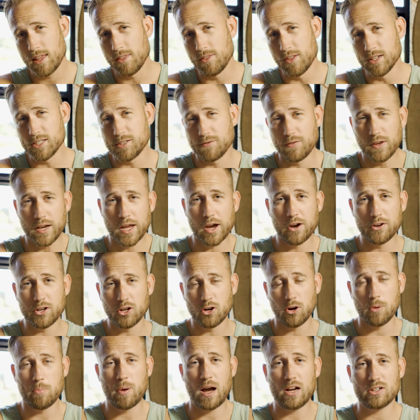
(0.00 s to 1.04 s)
This video
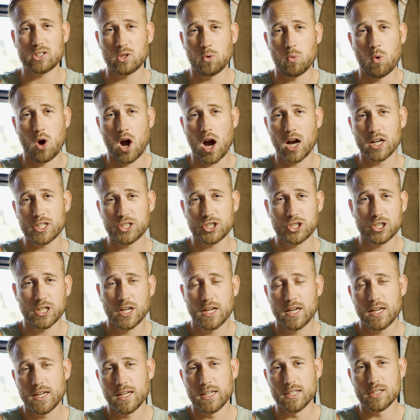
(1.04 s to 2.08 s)
you're about to watch
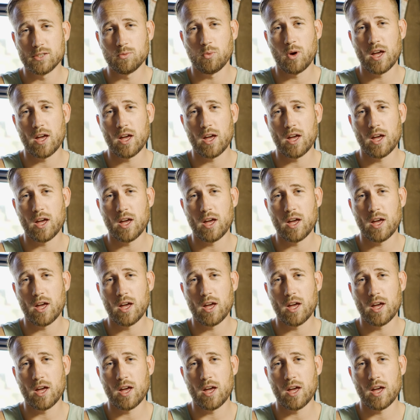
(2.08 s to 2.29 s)
is